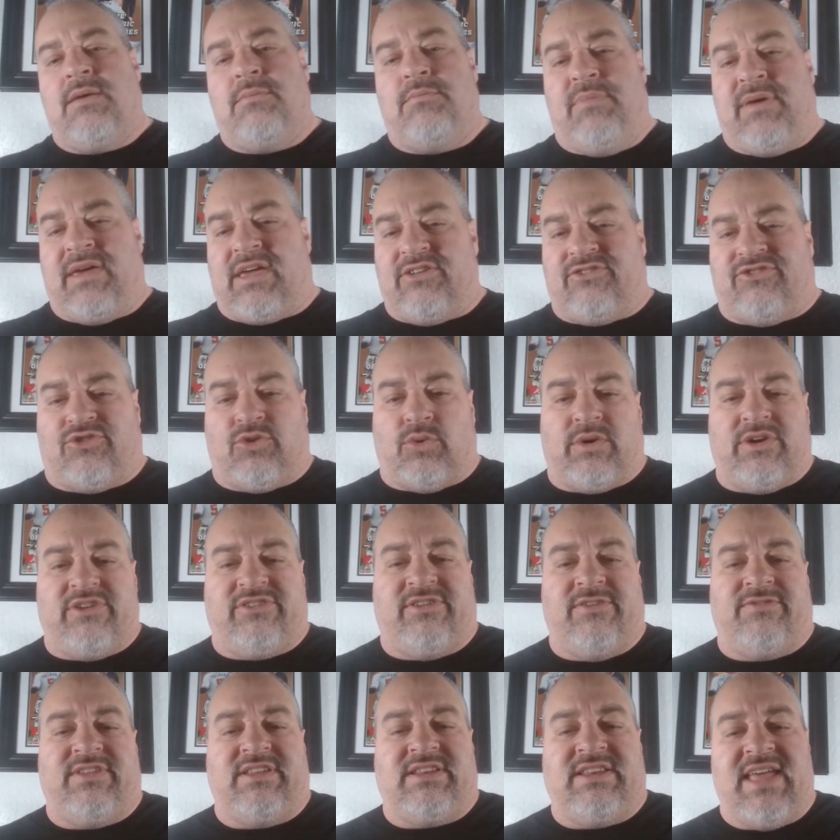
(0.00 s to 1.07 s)
Biggest stories
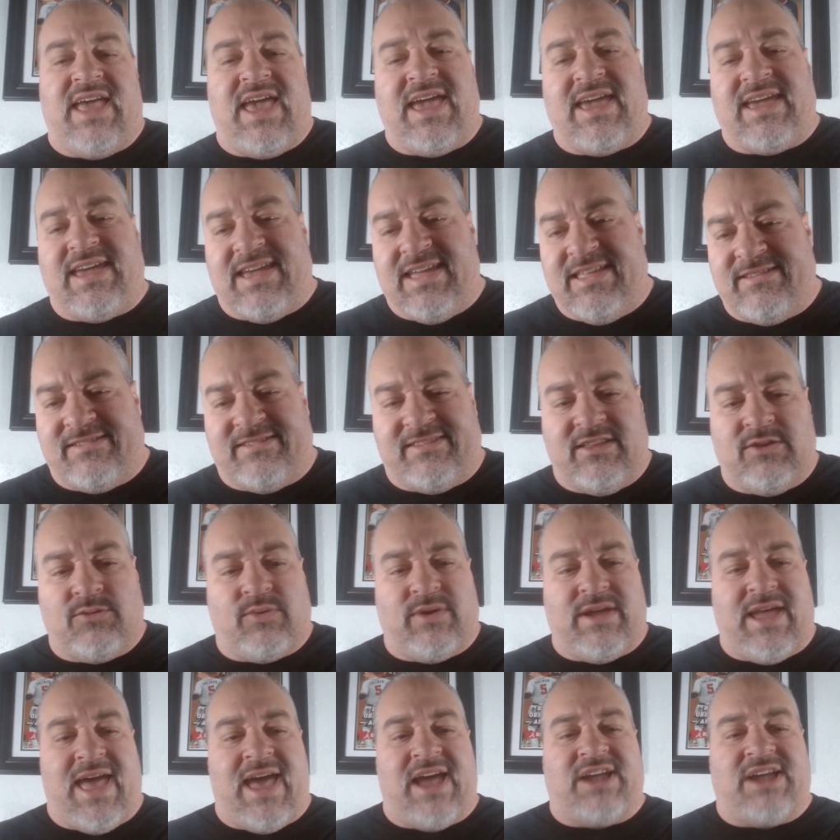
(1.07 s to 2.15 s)
of the day, instant
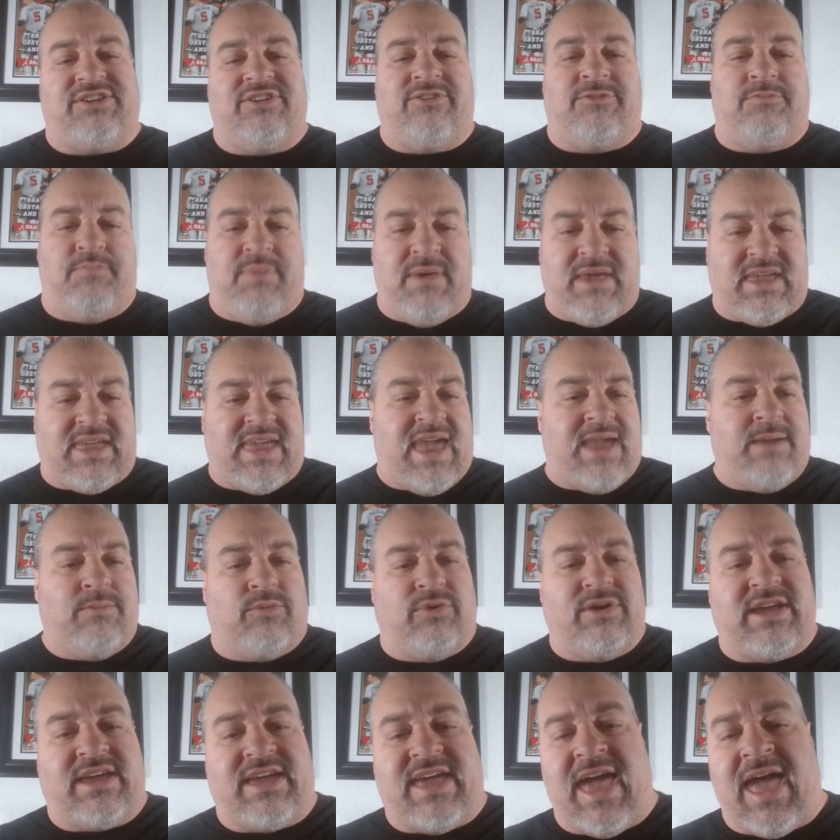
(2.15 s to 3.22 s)
reactions, big game
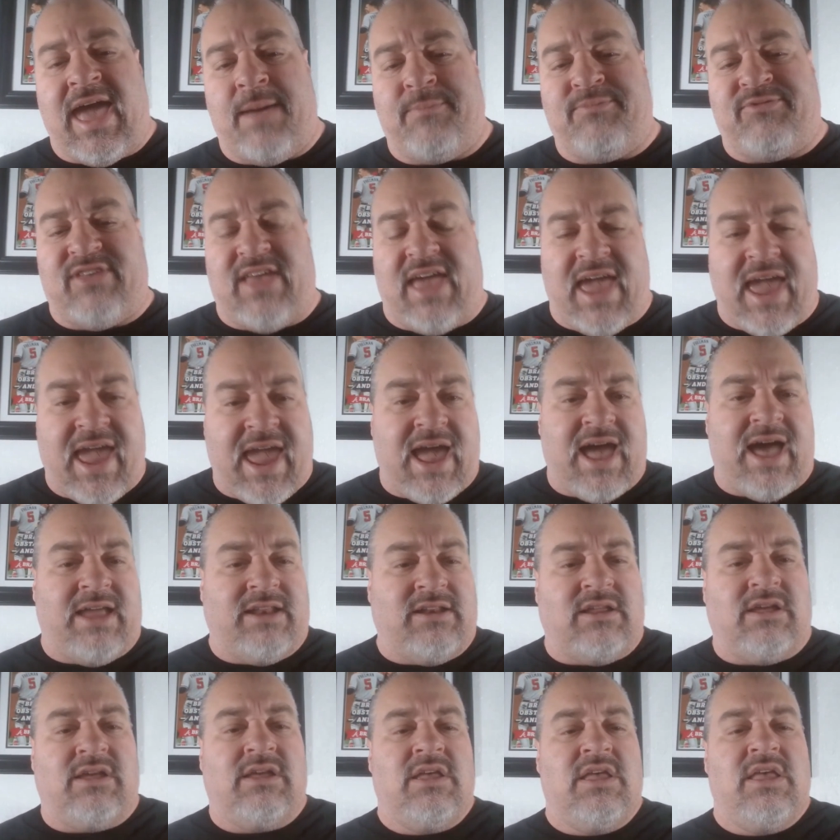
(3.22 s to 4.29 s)
recaps,
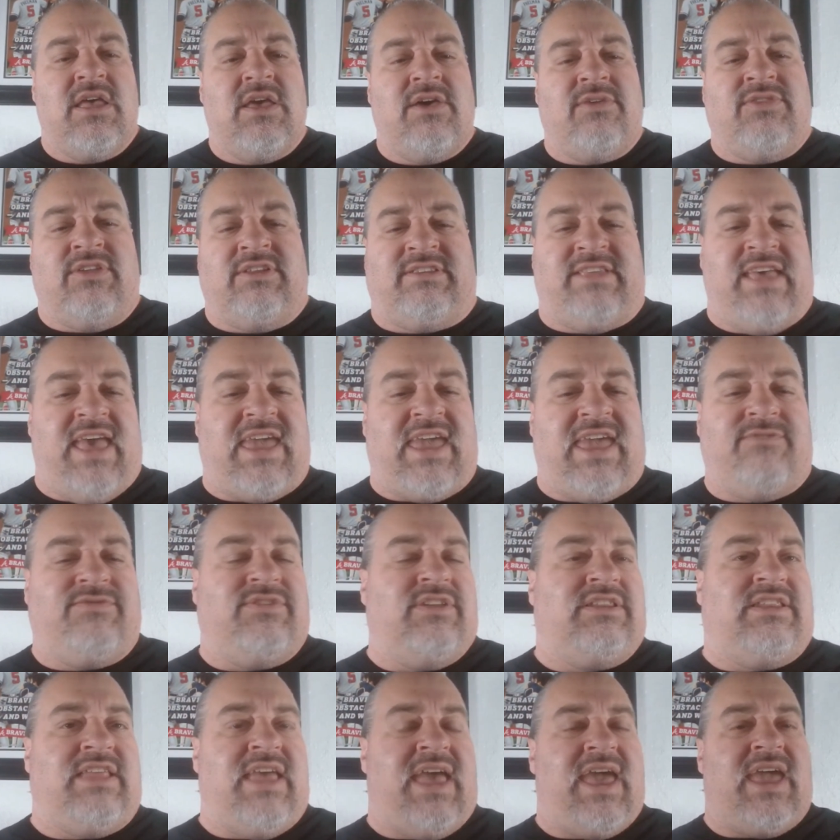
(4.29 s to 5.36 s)
and the take of the
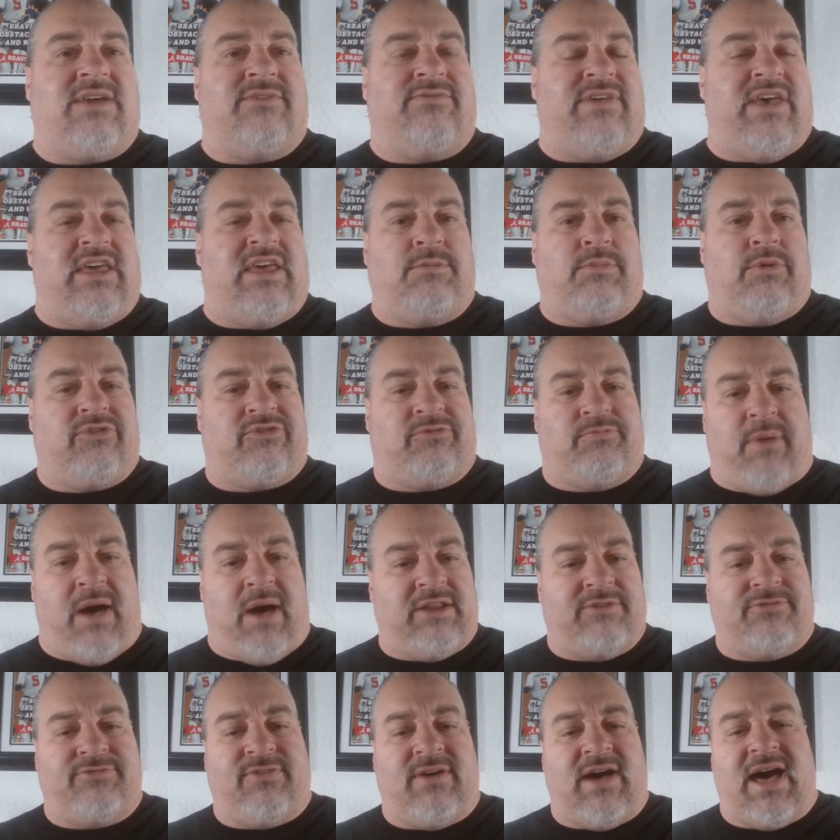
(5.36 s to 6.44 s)
day available
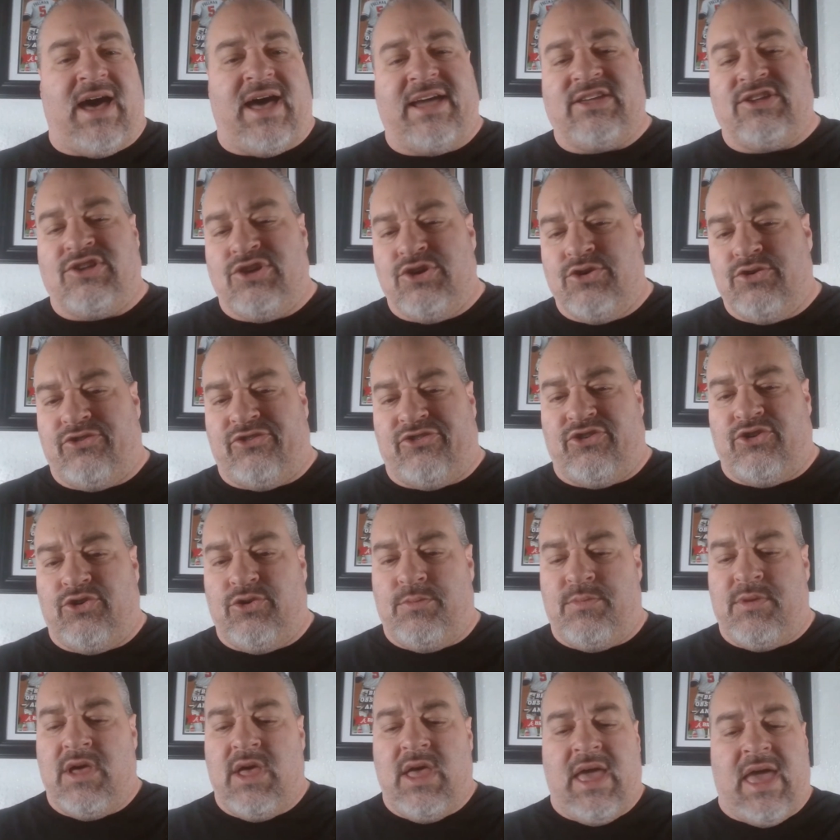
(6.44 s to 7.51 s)
Spotify,
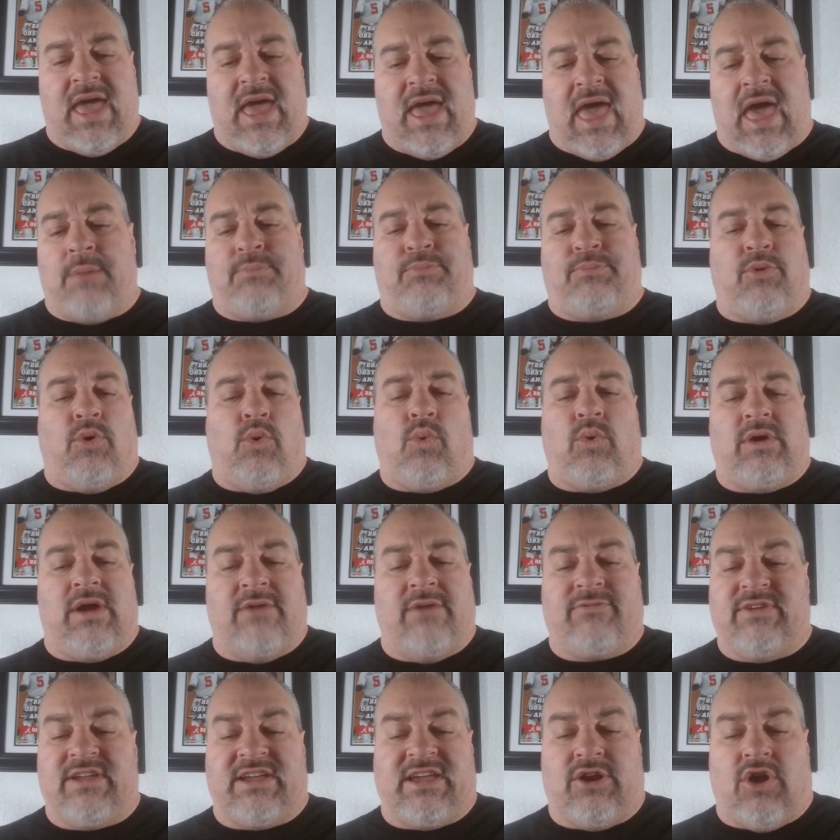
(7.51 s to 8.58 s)
YouTube, Apple,
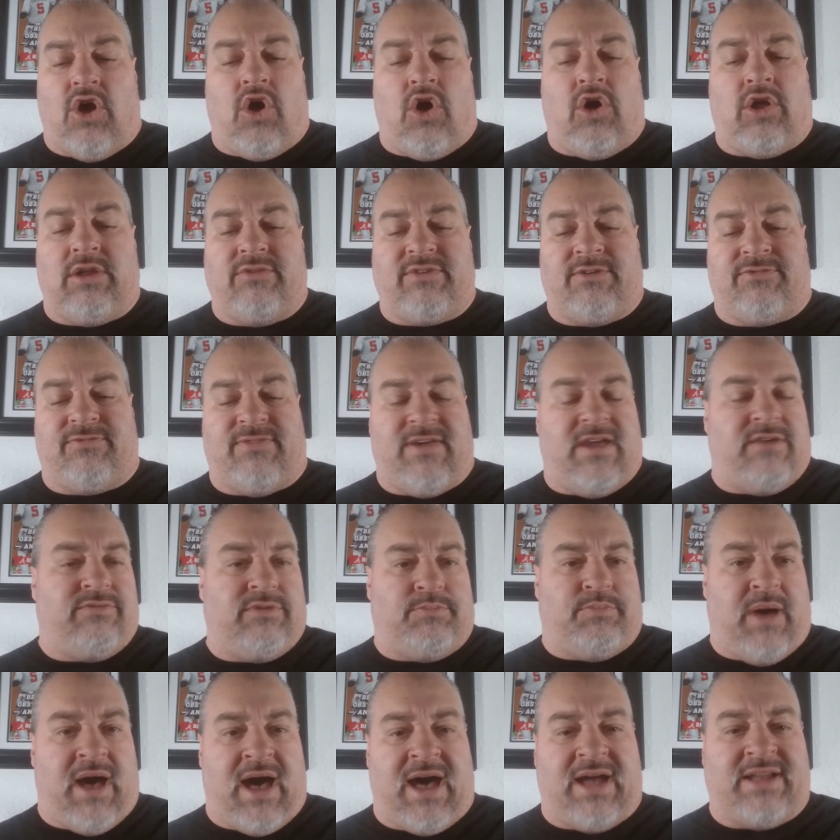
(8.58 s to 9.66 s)
wherever you get all of your
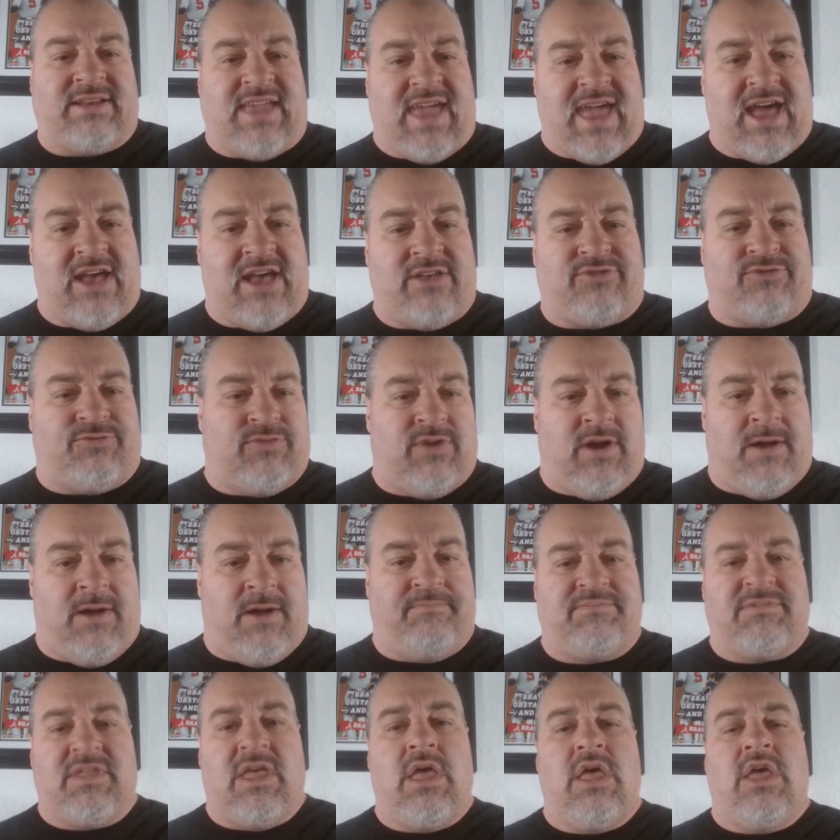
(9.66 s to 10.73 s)
favorite podcasts from.